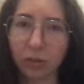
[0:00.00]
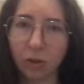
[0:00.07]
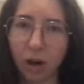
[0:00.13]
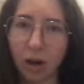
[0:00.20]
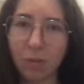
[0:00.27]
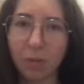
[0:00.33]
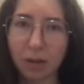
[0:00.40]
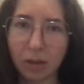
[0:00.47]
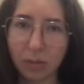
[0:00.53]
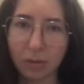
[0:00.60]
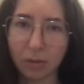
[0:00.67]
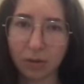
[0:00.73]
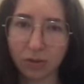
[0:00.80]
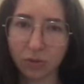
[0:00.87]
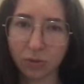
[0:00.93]
Crybaby,
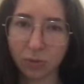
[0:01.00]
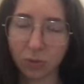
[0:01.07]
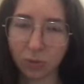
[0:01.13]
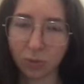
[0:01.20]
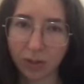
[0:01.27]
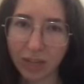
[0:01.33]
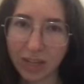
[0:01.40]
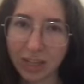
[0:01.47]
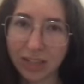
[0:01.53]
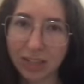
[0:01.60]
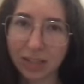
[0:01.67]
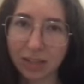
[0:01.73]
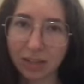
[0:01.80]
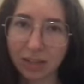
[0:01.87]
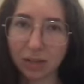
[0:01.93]
is so
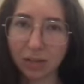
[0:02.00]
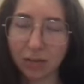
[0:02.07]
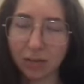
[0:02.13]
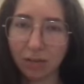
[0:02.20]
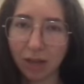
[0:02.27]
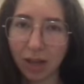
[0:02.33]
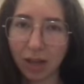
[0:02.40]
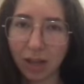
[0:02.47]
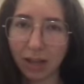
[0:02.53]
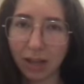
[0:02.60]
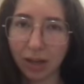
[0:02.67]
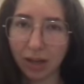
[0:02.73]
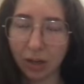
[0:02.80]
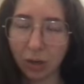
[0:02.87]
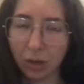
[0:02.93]
cohesive, and
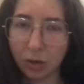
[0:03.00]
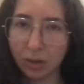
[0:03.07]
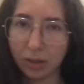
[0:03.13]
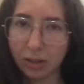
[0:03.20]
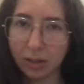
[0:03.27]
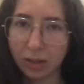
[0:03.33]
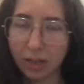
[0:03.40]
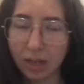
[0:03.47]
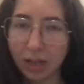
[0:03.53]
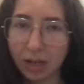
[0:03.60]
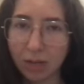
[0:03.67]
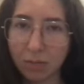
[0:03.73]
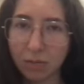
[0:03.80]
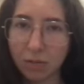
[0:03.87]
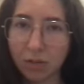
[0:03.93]
like her
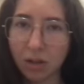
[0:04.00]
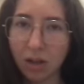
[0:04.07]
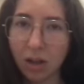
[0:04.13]
themes